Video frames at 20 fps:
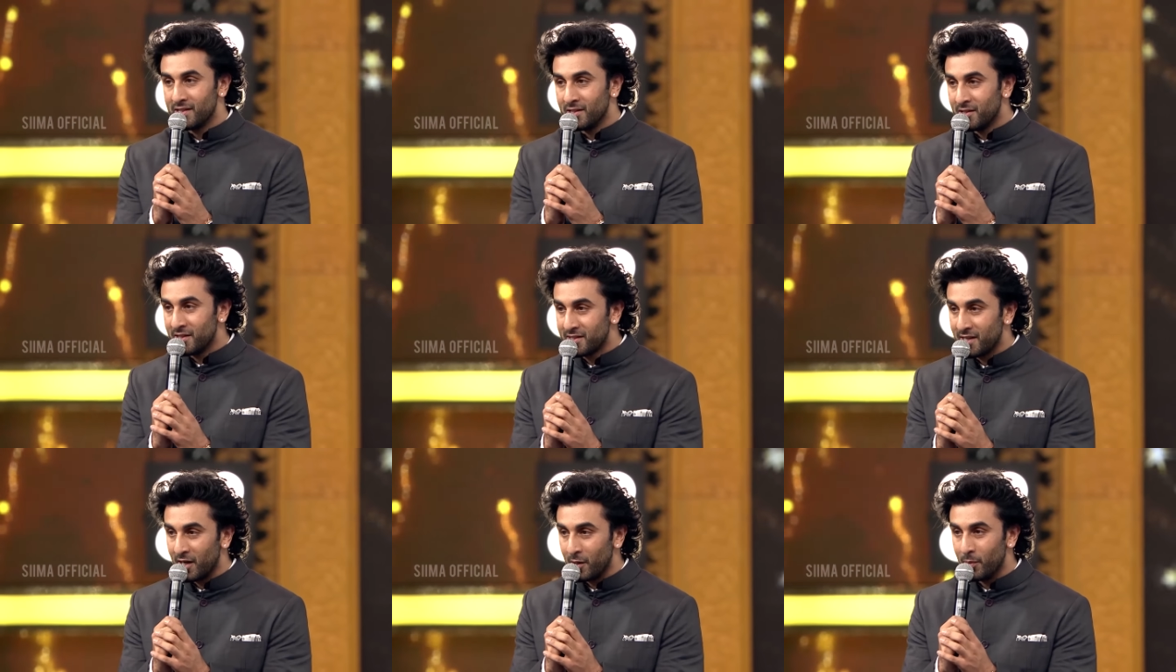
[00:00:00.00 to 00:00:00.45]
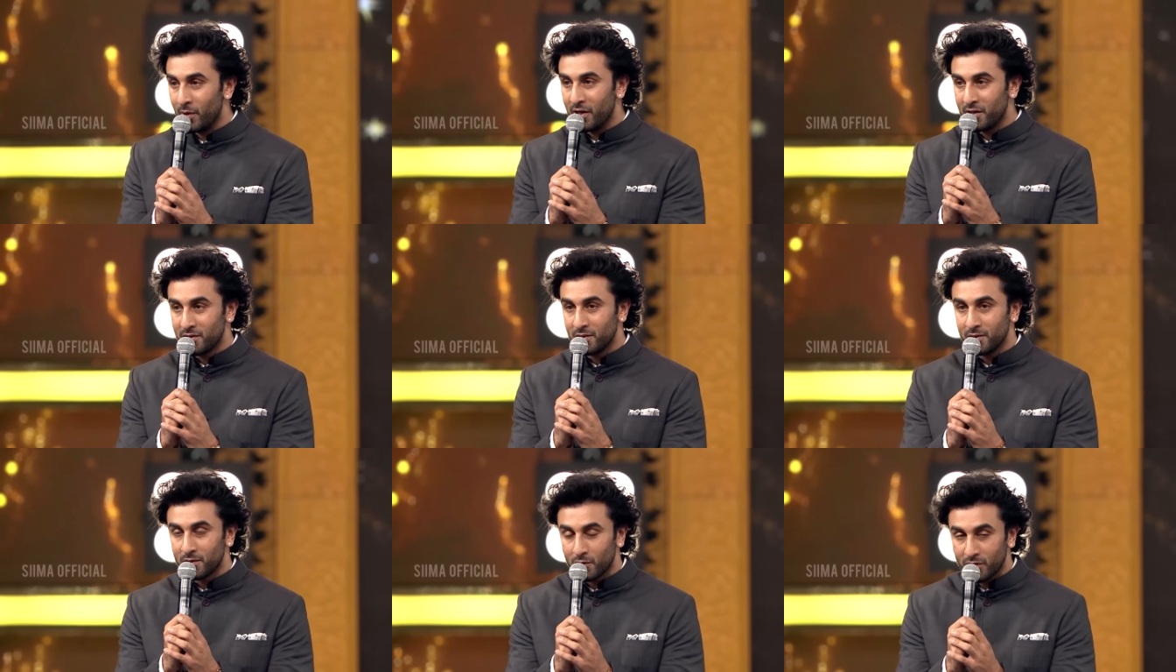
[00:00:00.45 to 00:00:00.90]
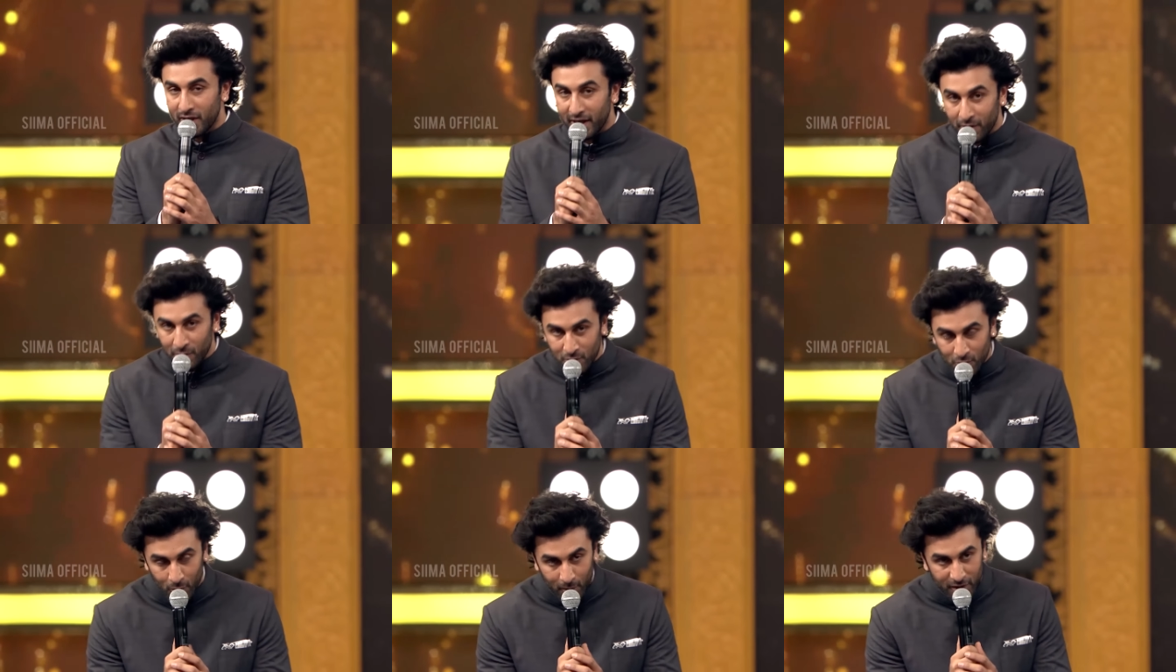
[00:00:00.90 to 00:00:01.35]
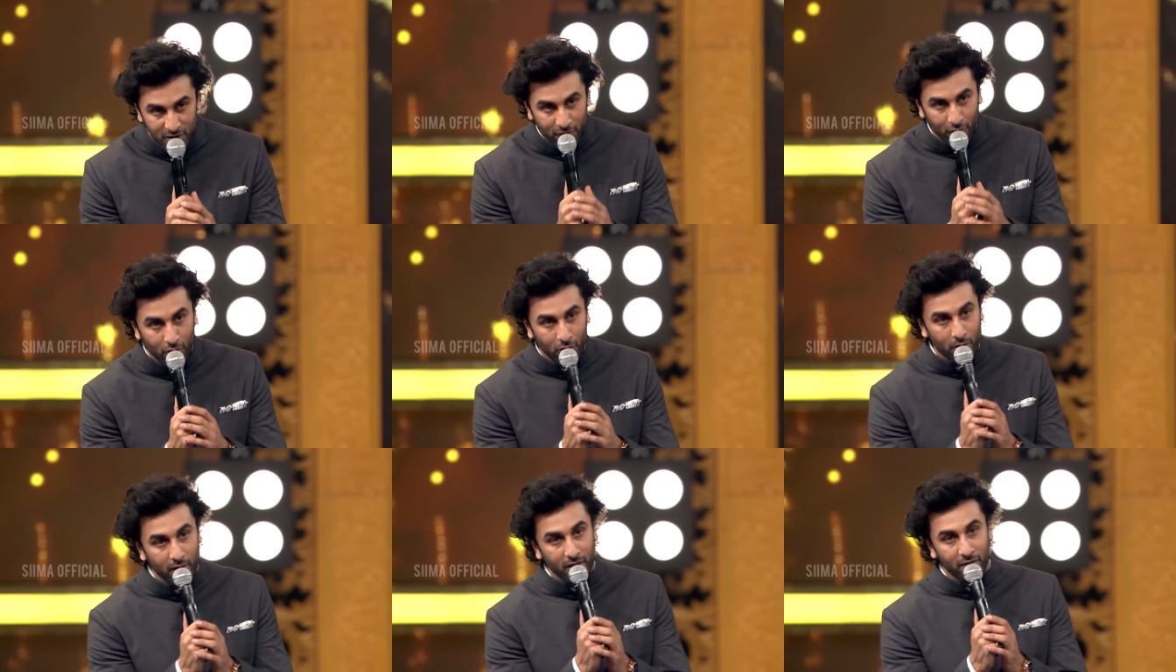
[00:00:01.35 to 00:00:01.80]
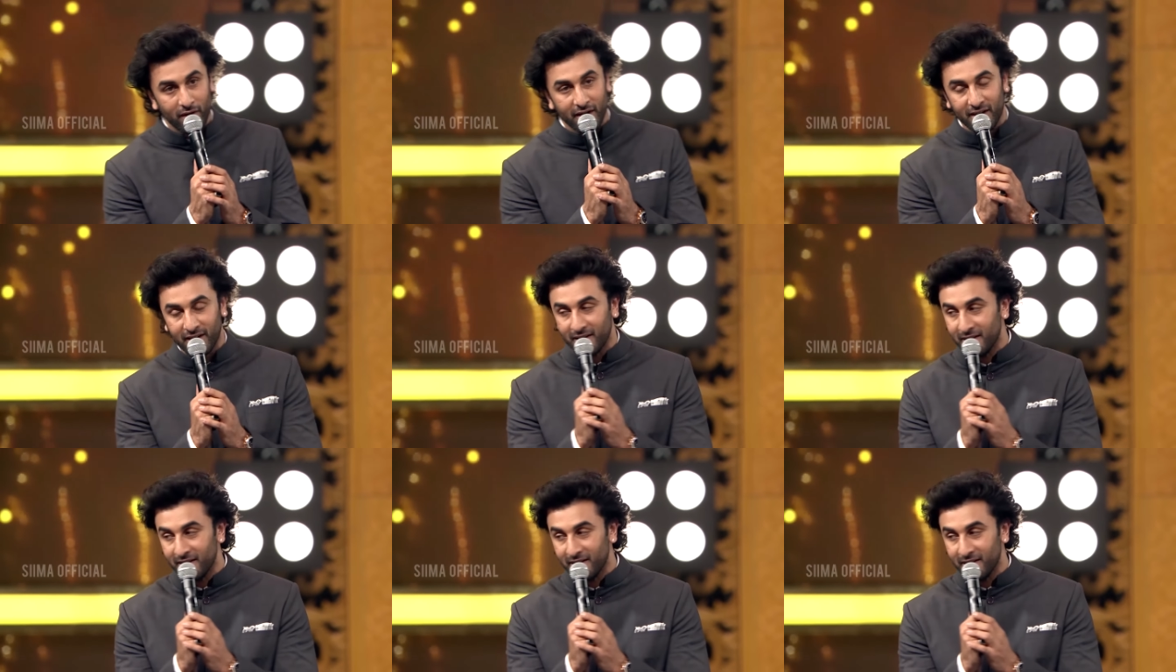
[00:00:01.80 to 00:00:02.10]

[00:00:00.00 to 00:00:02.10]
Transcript: in this celebration. So thank you so much for inviting